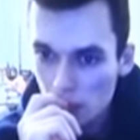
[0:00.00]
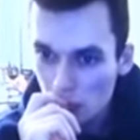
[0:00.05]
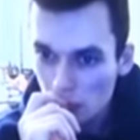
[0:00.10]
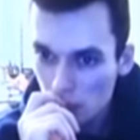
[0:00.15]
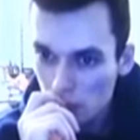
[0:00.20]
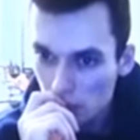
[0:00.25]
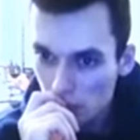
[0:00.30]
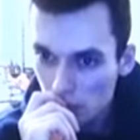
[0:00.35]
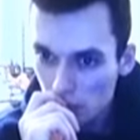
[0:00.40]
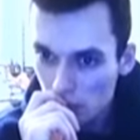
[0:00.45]

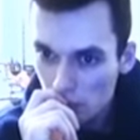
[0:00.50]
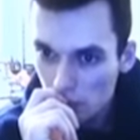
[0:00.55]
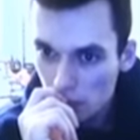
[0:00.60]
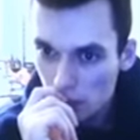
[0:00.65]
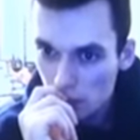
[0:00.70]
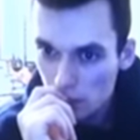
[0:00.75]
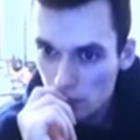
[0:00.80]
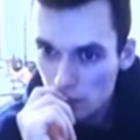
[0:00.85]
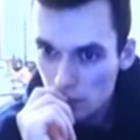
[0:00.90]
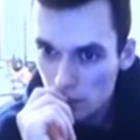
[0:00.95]

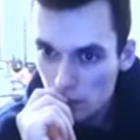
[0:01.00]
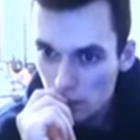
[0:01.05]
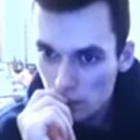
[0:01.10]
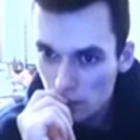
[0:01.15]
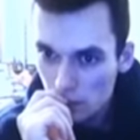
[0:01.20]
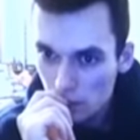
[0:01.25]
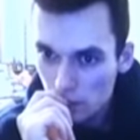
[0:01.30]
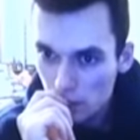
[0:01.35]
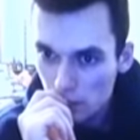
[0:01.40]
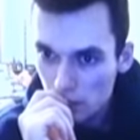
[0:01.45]

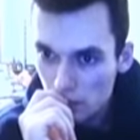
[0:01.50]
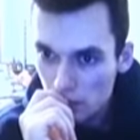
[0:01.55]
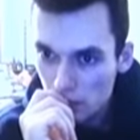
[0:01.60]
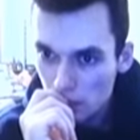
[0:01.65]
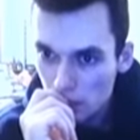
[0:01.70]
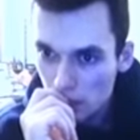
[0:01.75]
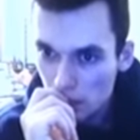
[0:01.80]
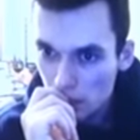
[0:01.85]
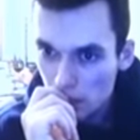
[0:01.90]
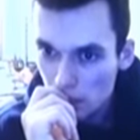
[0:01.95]

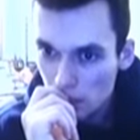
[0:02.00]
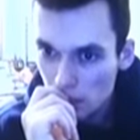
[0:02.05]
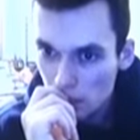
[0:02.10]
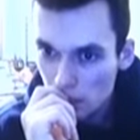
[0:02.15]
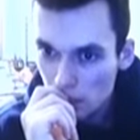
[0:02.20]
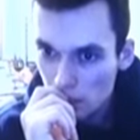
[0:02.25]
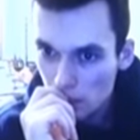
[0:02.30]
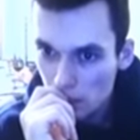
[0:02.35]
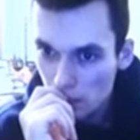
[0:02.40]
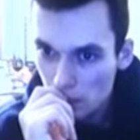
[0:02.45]

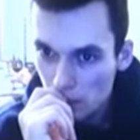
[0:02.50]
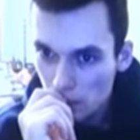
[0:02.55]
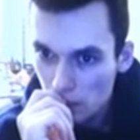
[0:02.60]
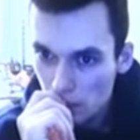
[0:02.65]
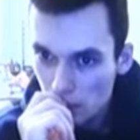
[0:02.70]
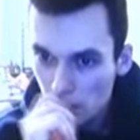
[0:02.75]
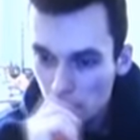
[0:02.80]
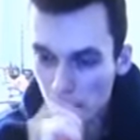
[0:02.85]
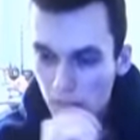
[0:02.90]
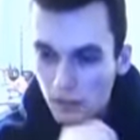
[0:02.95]

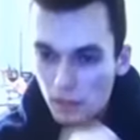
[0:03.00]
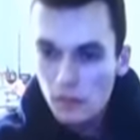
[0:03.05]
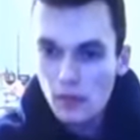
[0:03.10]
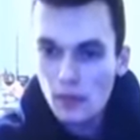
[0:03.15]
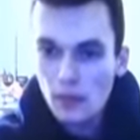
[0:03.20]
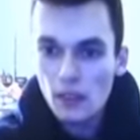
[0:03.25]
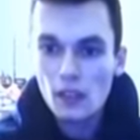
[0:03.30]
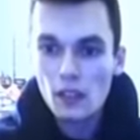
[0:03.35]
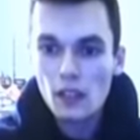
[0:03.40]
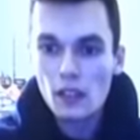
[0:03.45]

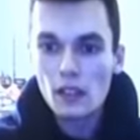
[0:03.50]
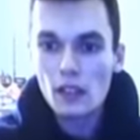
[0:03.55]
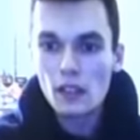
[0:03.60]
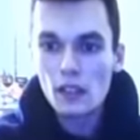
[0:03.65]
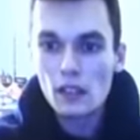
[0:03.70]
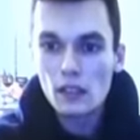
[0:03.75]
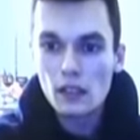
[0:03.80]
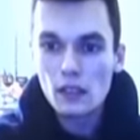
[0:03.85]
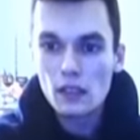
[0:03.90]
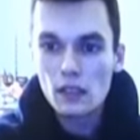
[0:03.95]

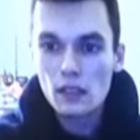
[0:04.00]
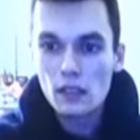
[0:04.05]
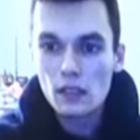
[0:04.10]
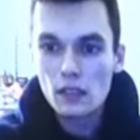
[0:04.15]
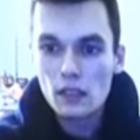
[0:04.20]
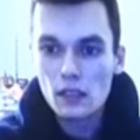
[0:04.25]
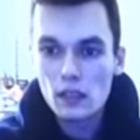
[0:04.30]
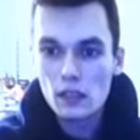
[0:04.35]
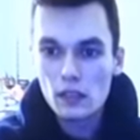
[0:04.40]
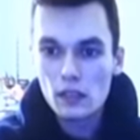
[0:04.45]

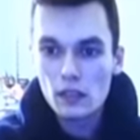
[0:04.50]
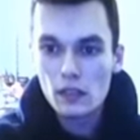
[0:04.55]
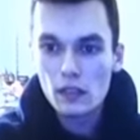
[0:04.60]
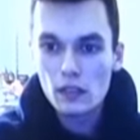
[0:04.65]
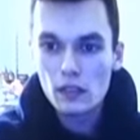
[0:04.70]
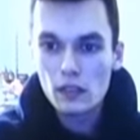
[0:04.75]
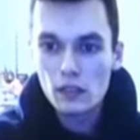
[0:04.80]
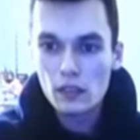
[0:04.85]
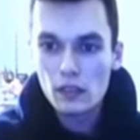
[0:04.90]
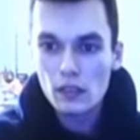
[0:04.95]

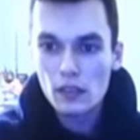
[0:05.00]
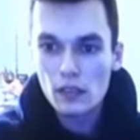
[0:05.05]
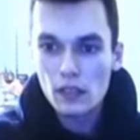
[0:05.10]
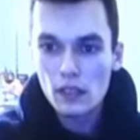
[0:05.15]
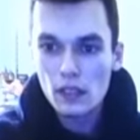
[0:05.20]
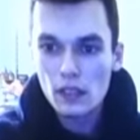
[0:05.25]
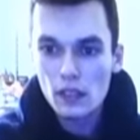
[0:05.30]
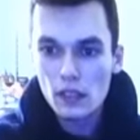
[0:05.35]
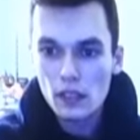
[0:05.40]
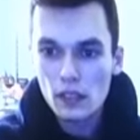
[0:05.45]

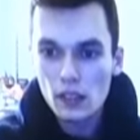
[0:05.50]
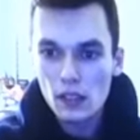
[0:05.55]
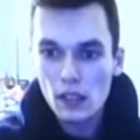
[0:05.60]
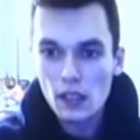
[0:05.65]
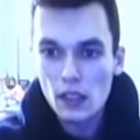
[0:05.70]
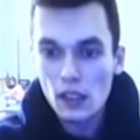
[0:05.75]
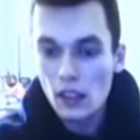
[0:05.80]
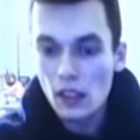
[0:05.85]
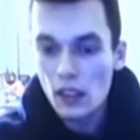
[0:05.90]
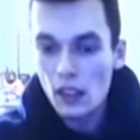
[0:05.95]

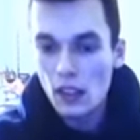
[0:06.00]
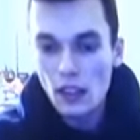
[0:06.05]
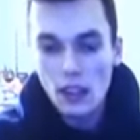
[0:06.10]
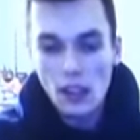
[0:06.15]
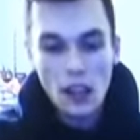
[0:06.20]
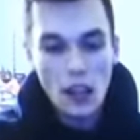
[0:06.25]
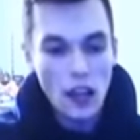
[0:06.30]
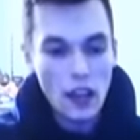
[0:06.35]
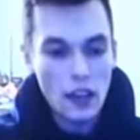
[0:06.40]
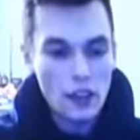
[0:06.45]

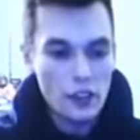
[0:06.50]
[no speech]